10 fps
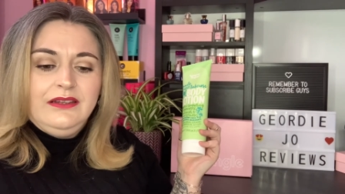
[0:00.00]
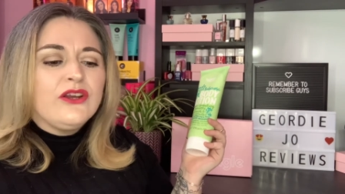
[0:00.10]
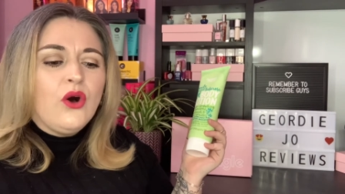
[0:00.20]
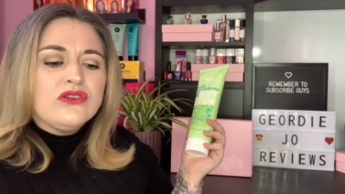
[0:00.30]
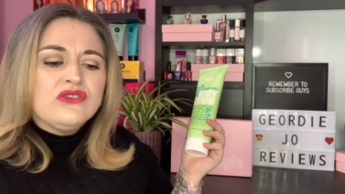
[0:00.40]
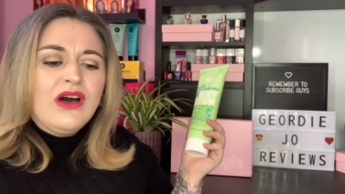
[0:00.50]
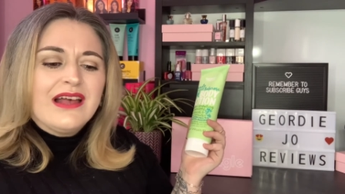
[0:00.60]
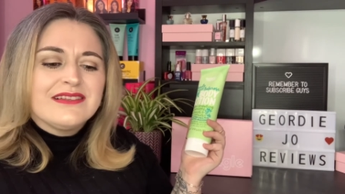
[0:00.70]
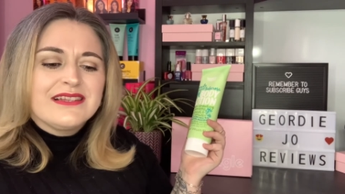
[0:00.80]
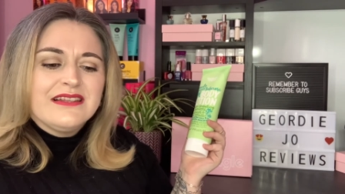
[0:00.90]
Also
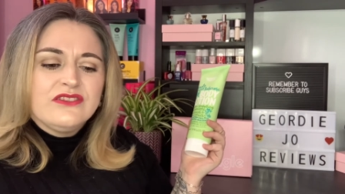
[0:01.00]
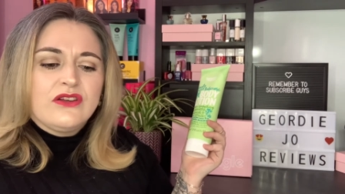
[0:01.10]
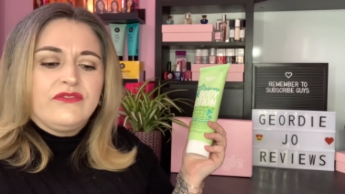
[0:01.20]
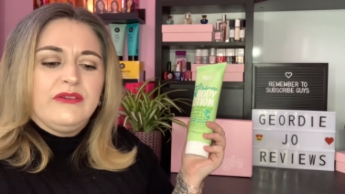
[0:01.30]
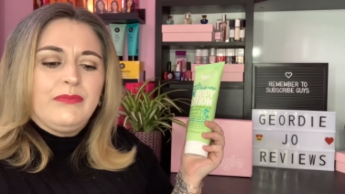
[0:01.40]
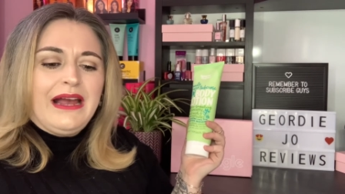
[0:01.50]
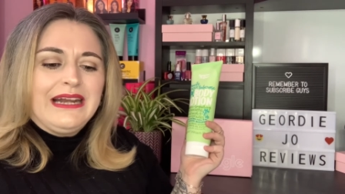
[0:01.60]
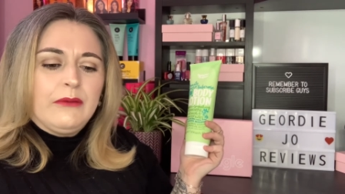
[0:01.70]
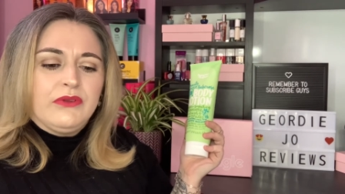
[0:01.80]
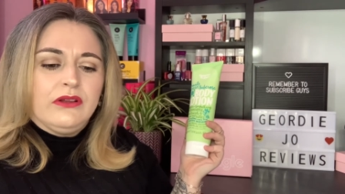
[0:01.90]
has skin softening
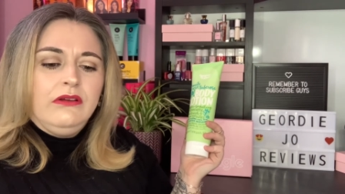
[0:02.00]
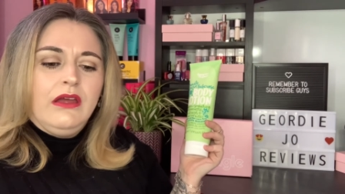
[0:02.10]
pineapple